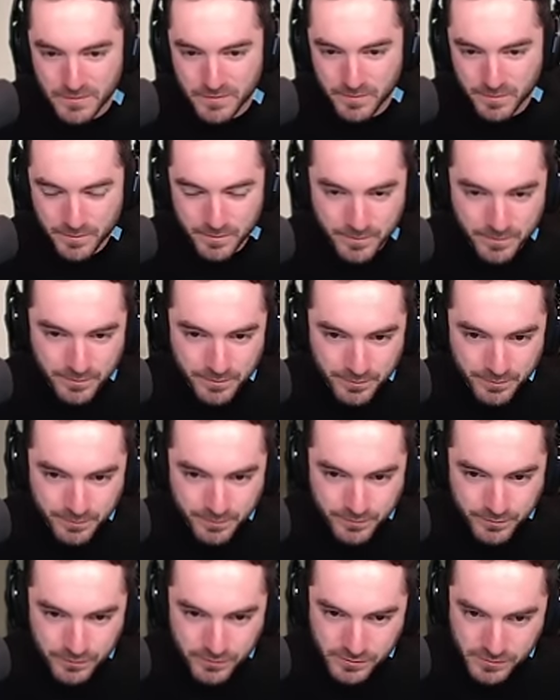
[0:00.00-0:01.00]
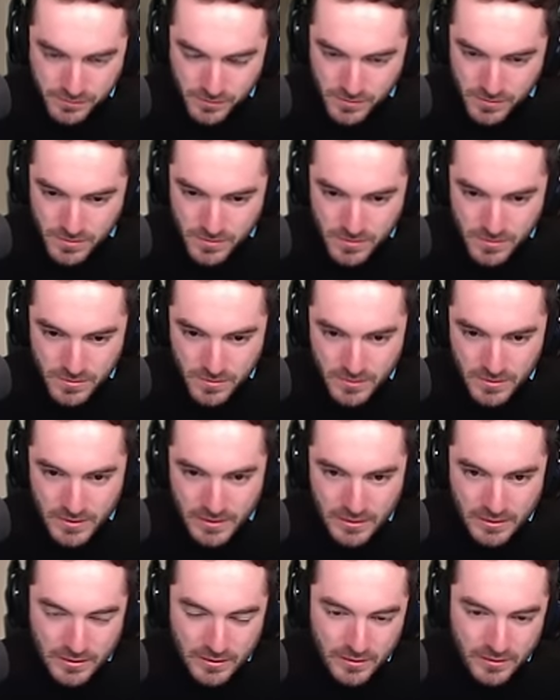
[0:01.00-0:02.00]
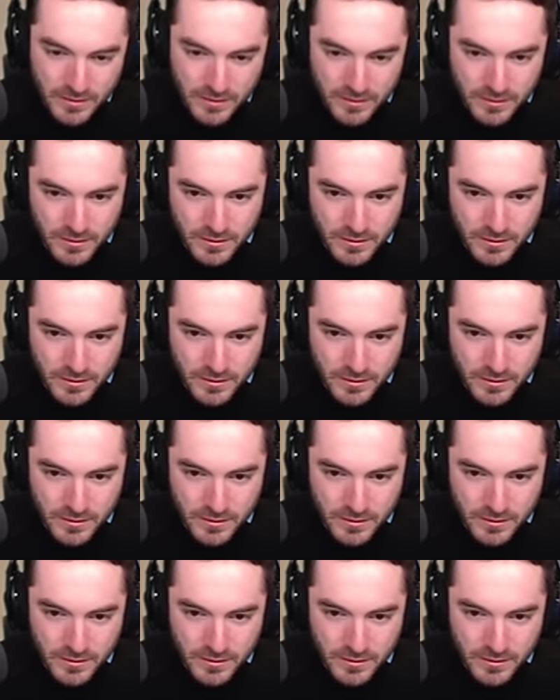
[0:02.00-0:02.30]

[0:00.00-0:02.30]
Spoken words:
Nobody speaks.